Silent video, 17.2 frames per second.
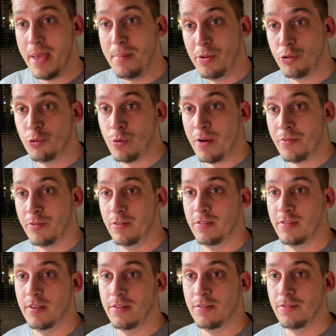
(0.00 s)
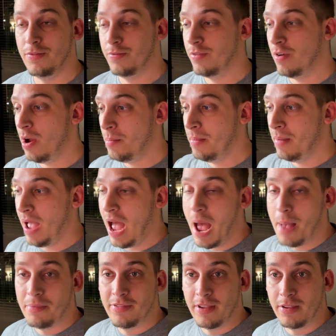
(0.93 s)
image references from
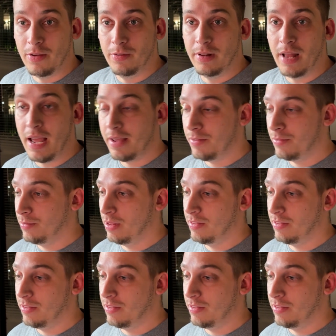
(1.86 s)
apps that you like,